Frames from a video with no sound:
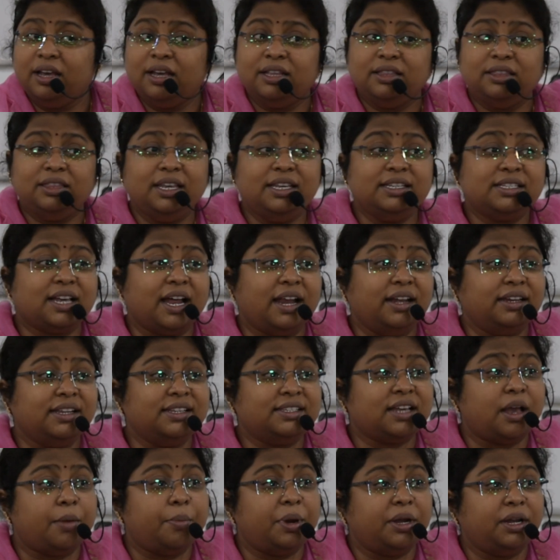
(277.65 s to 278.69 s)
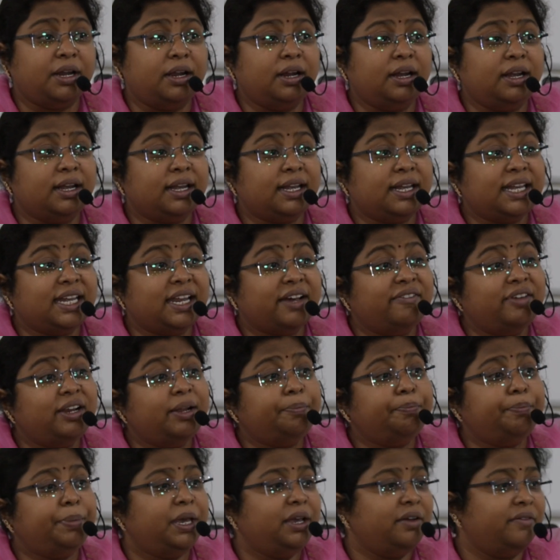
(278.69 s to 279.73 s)
these countries come under
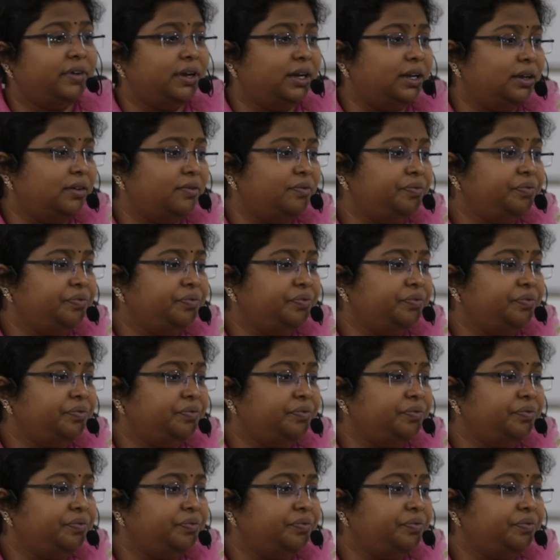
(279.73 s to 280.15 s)
developing world.